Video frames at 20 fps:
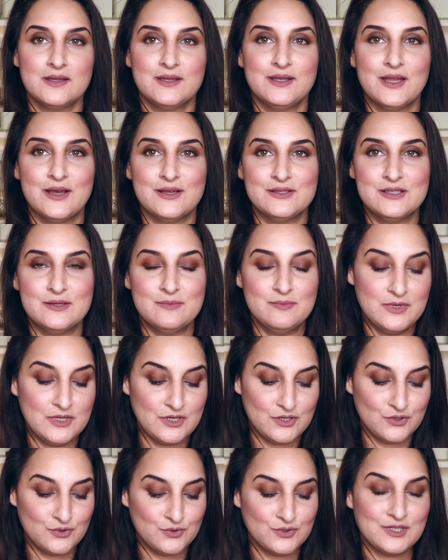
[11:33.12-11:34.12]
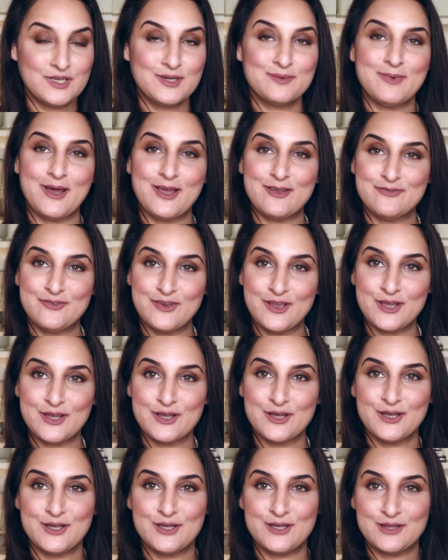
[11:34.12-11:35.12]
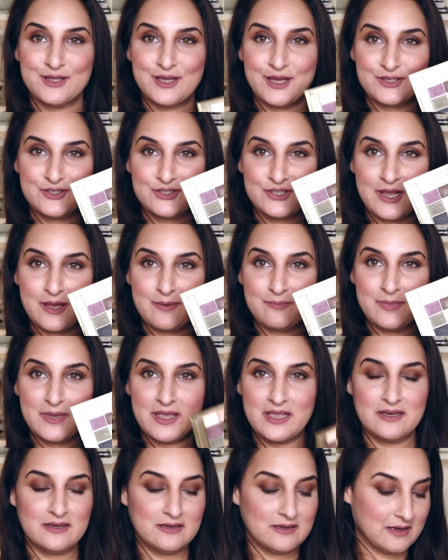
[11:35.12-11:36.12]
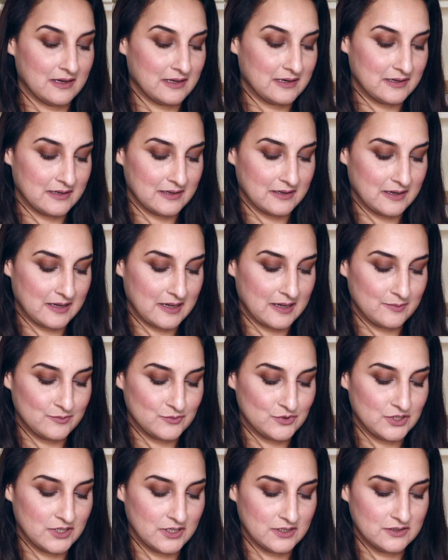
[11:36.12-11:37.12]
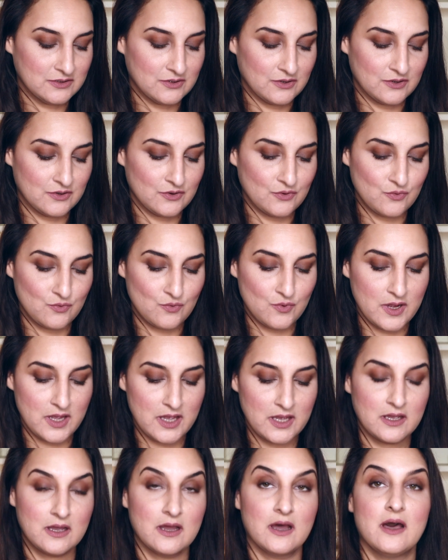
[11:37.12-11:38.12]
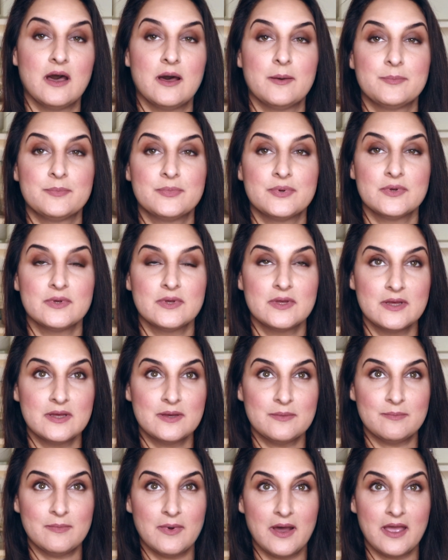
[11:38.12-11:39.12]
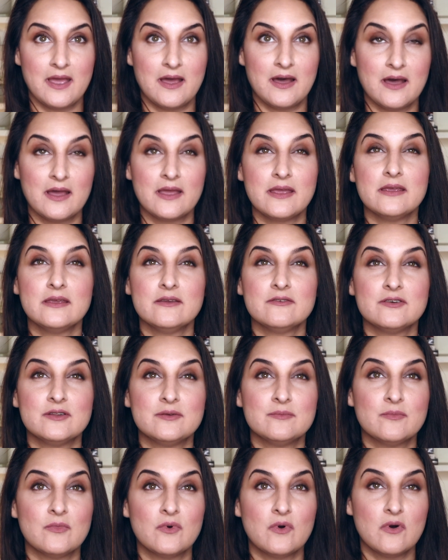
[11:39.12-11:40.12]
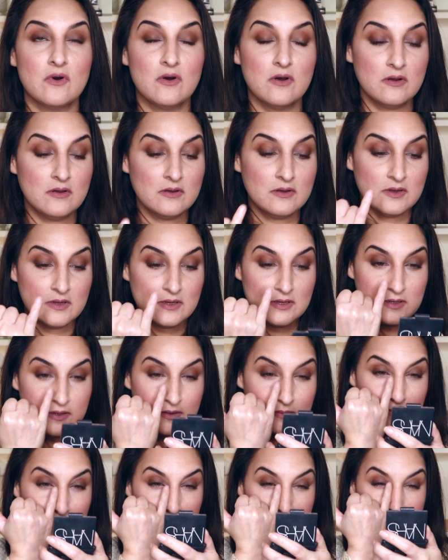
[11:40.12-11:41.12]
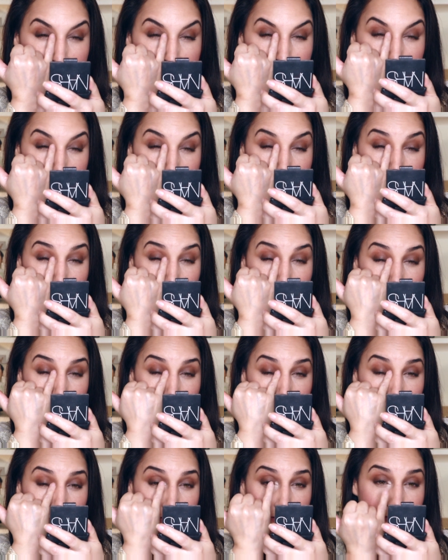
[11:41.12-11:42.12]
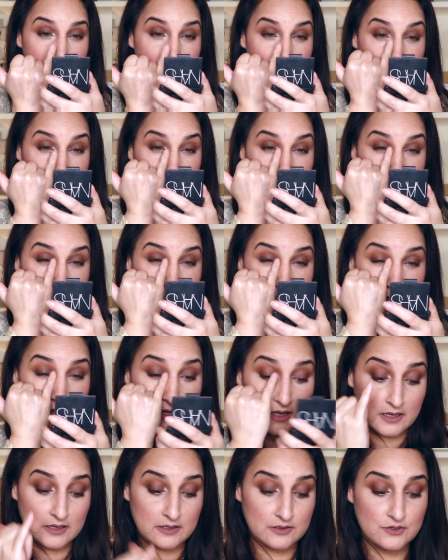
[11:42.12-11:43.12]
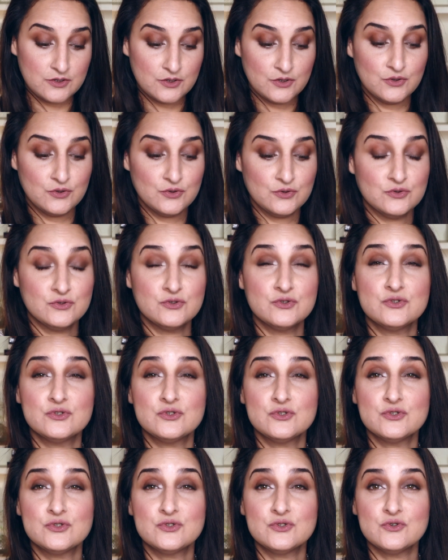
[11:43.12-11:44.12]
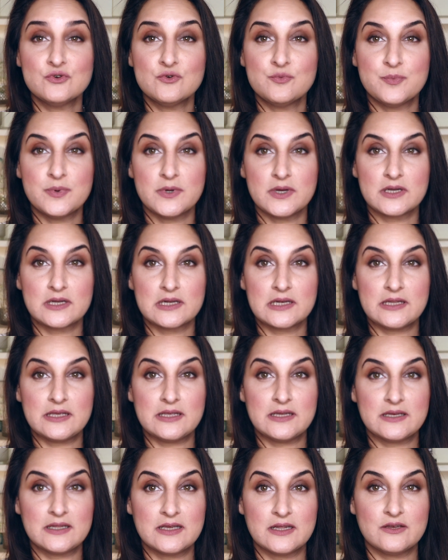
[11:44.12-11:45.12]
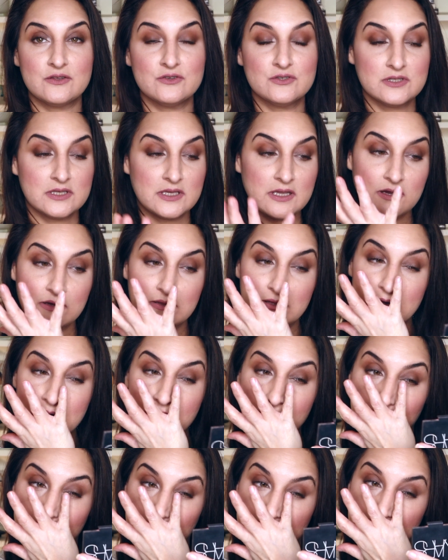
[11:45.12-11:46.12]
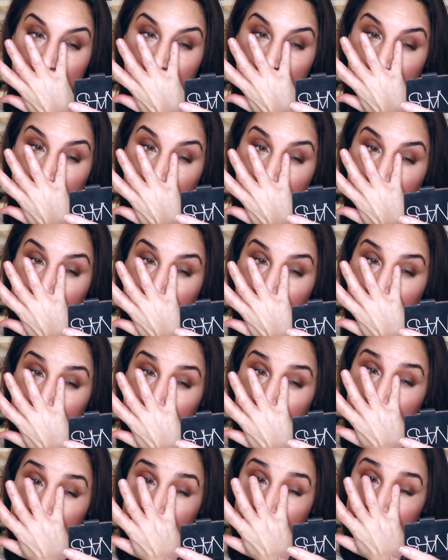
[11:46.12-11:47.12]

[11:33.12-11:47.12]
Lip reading: Now simply using my finger in that champagne color, I'm just going to wake up my eye even more by just making this inside super clean. Can you see how that opens up your eye?